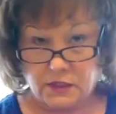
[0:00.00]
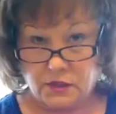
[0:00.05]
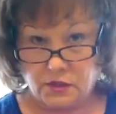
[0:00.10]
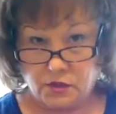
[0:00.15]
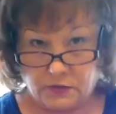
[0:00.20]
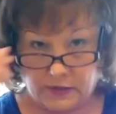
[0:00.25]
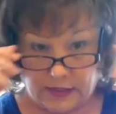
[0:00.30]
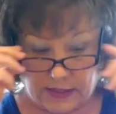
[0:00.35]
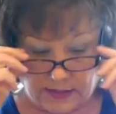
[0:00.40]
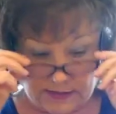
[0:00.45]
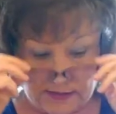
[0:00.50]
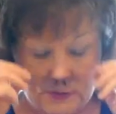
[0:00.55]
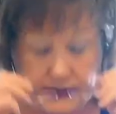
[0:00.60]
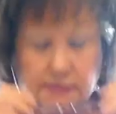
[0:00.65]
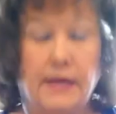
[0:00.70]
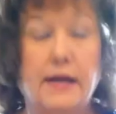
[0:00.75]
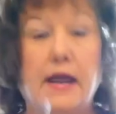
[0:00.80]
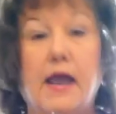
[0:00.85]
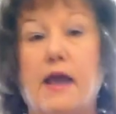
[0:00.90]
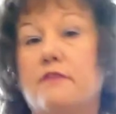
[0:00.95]
You can't
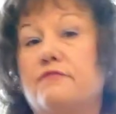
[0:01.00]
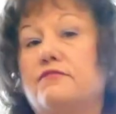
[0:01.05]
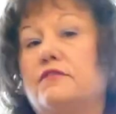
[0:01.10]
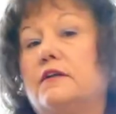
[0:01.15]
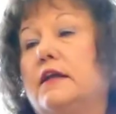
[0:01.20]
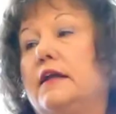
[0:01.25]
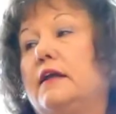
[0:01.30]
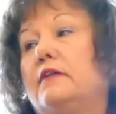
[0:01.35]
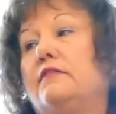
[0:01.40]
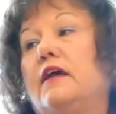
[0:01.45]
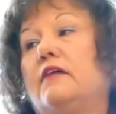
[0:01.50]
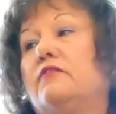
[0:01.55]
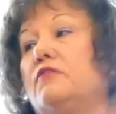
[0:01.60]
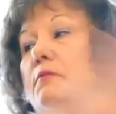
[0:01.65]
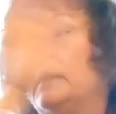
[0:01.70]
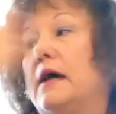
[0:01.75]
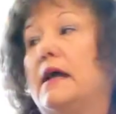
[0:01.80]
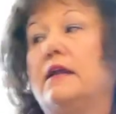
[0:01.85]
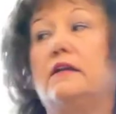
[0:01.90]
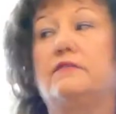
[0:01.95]
say, I forgive
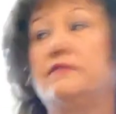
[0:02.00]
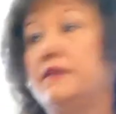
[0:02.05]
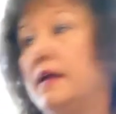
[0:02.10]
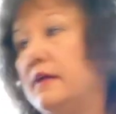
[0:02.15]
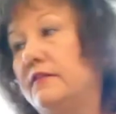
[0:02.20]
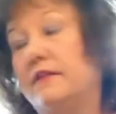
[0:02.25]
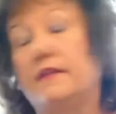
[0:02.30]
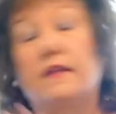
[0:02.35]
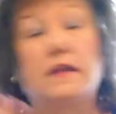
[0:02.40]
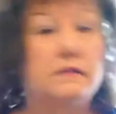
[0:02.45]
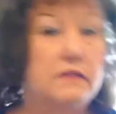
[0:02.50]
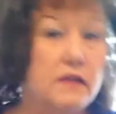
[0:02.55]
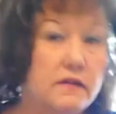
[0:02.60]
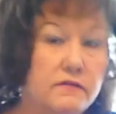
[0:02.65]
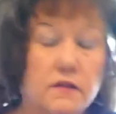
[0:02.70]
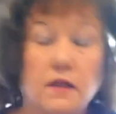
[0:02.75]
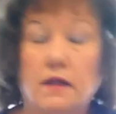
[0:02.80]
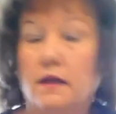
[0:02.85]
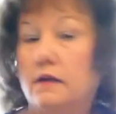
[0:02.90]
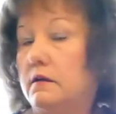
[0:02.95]
everybody for everything
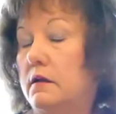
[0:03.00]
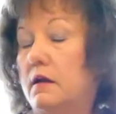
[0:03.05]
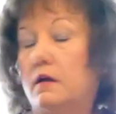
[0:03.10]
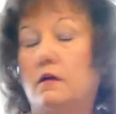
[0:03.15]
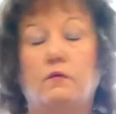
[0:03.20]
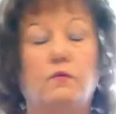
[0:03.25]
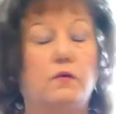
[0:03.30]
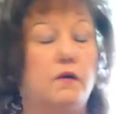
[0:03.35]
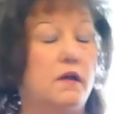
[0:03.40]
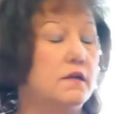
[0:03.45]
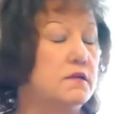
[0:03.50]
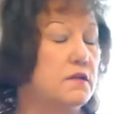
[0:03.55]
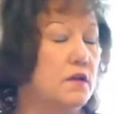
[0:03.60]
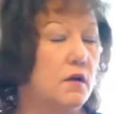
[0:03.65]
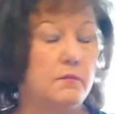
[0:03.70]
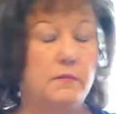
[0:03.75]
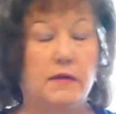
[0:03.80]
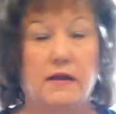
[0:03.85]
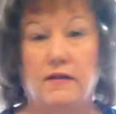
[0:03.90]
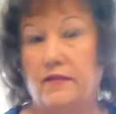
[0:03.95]
they've done. No, we're not
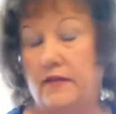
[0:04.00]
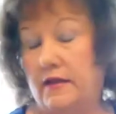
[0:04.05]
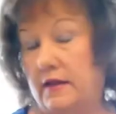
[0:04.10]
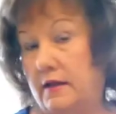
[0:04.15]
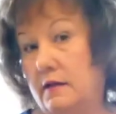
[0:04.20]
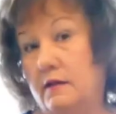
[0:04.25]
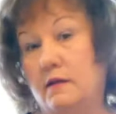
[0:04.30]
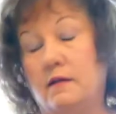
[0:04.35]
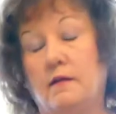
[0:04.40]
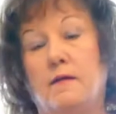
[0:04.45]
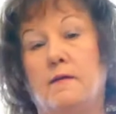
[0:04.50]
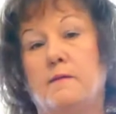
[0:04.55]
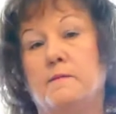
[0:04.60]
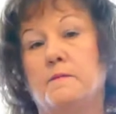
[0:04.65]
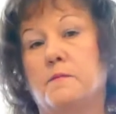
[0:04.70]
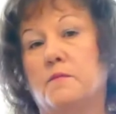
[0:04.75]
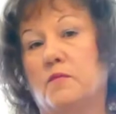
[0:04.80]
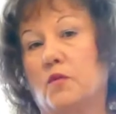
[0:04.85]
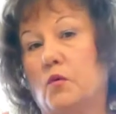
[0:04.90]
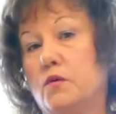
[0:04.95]
talking about that.
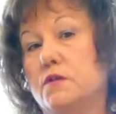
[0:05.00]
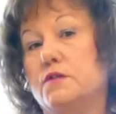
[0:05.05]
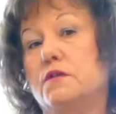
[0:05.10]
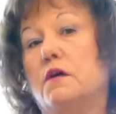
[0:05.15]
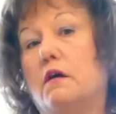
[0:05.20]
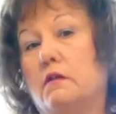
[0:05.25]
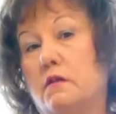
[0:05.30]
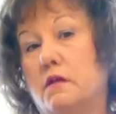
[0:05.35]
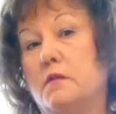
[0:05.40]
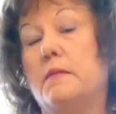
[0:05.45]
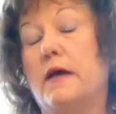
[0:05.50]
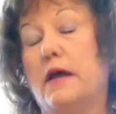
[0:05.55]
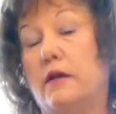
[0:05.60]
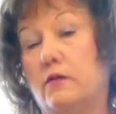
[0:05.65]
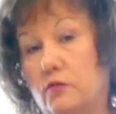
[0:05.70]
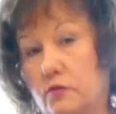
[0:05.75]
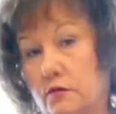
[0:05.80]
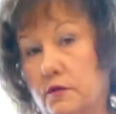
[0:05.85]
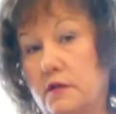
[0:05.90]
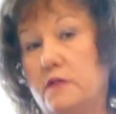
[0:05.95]
We're talking about
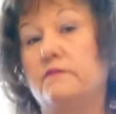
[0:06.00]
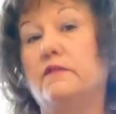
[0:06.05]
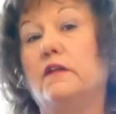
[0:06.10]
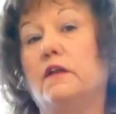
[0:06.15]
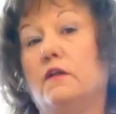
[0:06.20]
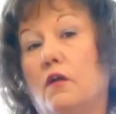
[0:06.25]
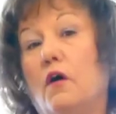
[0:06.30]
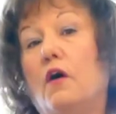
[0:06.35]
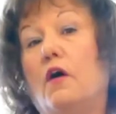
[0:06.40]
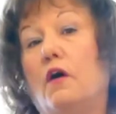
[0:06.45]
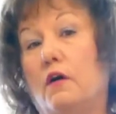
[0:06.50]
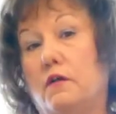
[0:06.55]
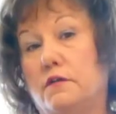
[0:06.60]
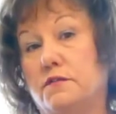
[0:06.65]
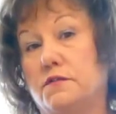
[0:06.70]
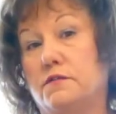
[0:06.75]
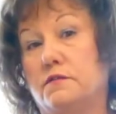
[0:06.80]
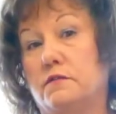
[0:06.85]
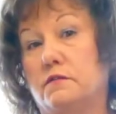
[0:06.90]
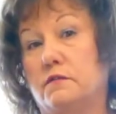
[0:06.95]
grieve the
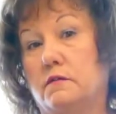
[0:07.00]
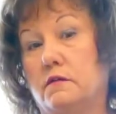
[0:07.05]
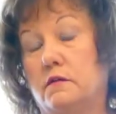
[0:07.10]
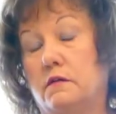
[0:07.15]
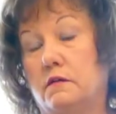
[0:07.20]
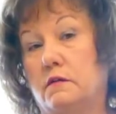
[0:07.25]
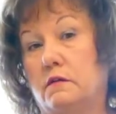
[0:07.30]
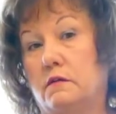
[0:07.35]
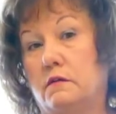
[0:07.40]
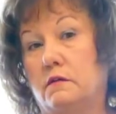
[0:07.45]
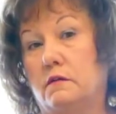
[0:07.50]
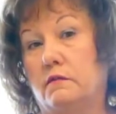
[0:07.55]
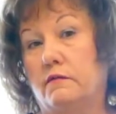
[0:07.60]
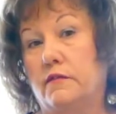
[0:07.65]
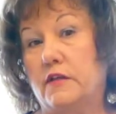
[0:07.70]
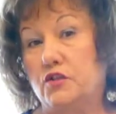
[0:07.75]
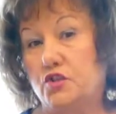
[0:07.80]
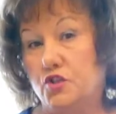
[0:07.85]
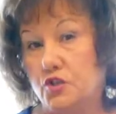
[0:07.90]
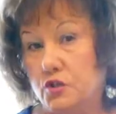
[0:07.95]
loss
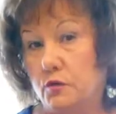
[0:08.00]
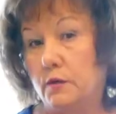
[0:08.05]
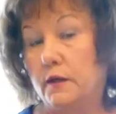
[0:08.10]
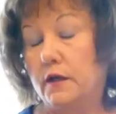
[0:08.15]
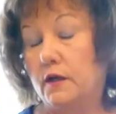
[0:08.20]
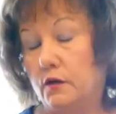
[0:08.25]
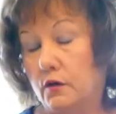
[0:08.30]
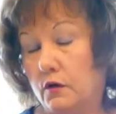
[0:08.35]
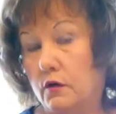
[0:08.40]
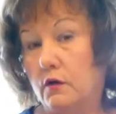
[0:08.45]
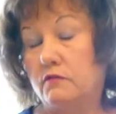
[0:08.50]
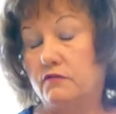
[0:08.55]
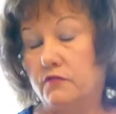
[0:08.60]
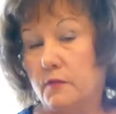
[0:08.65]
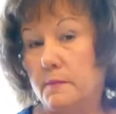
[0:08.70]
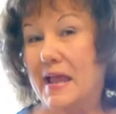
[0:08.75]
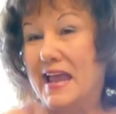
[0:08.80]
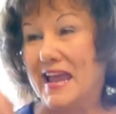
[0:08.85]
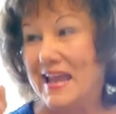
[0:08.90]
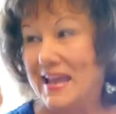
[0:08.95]
that you incurred
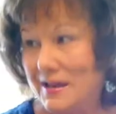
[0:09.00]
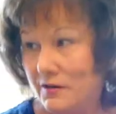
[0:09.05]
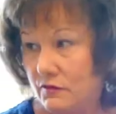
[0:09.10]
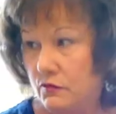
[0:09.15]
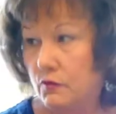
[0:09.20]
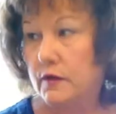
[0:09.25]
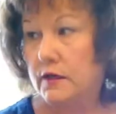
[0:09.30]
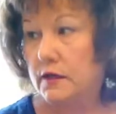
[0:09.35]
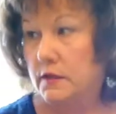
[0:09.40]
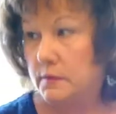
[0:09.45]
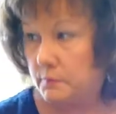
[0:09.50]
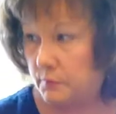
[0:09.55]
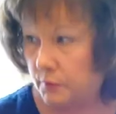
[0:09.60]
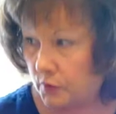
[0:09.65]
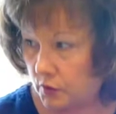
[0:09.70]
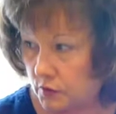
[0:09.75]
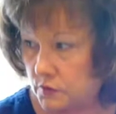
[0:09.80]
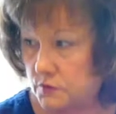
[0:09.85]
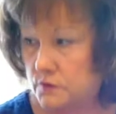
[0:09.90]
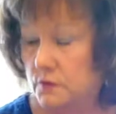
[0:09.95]
from every
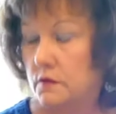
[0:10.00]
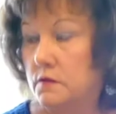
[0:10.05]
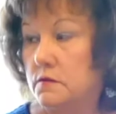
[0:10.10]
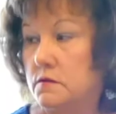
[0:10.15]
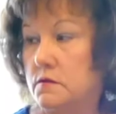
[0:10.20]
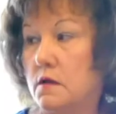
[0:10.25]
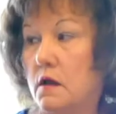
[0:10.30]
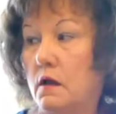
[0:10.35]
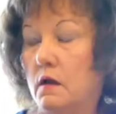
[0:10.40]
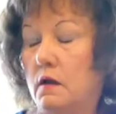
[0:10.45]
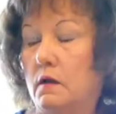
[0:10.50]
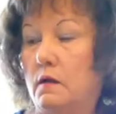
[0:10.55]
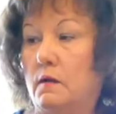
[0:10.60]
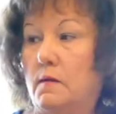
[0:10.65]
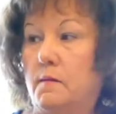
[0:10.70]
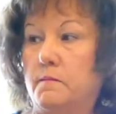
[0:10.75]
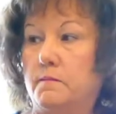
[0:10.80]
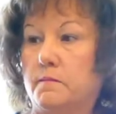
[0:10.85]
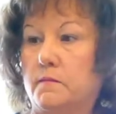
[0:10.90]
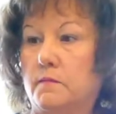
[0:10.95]
person's
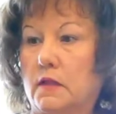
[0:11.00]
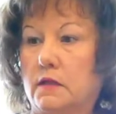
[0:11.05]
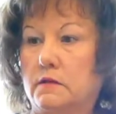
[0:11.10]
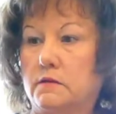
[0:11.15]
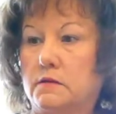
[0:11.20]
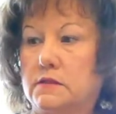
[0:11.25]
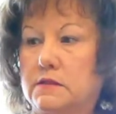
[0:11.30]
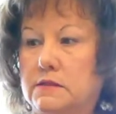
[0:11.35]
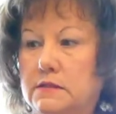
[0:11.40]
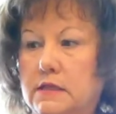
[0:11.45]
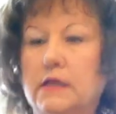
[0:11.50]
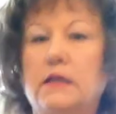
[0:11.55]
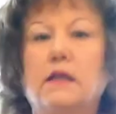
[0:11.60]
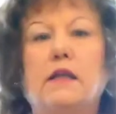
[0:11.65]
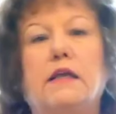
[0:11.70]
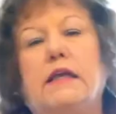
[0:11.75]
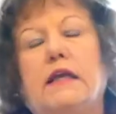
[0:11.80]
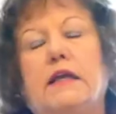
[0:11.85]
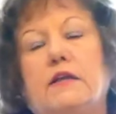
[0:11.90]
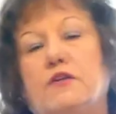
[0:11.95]
sin
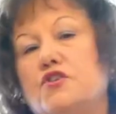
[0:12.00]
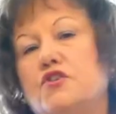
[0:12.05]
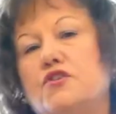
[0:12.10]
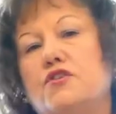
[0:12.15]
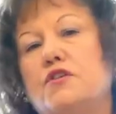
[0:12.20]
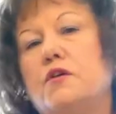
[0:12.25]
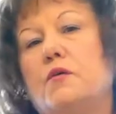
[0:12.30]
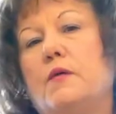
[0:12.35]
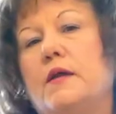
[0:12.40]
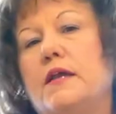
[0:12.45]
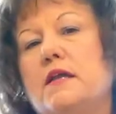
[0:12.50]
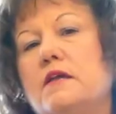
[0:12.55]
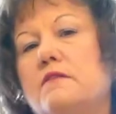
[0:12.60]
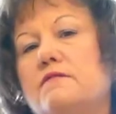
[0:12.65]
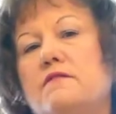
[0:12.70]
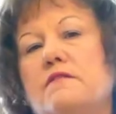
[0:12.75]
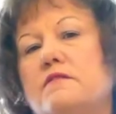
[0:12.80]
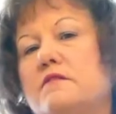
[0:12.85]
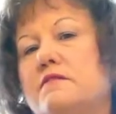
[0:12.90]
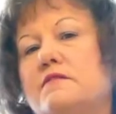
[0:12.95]
against you,
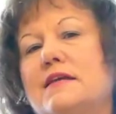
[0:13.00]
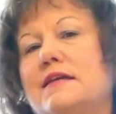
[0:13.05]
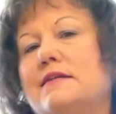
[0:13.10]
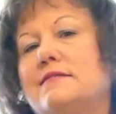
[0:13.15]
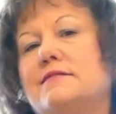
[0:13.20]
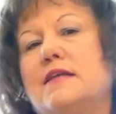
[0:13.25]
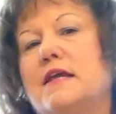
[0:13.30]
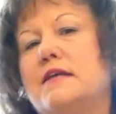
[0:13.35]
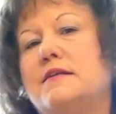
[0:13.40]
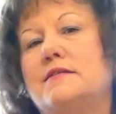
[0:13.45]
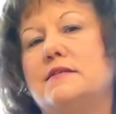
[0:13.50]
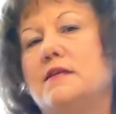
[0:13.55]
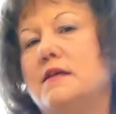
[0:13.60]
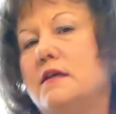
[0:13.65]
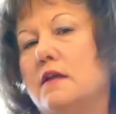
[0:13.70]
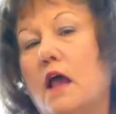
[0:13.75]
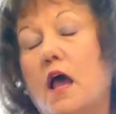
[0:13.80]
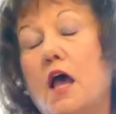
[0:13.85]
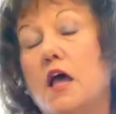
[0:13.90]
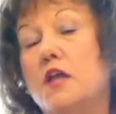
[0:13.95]
even the things they
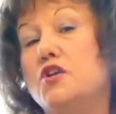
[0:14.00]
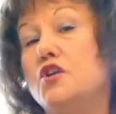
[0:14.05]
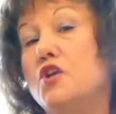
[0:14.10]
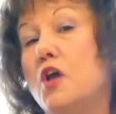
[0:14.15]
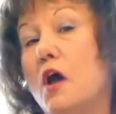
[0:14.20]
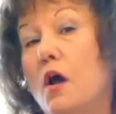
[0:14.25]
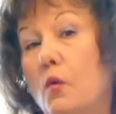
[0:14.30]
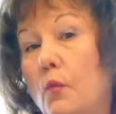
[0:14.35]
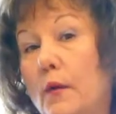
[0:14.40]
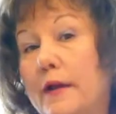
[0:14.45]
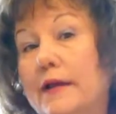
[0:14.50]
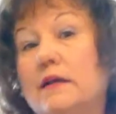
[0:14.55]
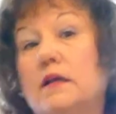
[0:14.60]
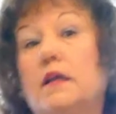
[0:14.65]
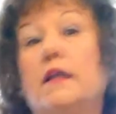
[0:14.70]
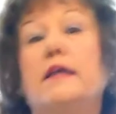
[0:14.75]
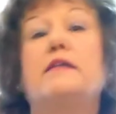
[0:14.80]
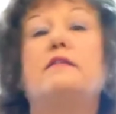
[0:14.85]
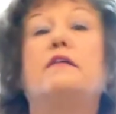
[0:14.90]
did unknowingly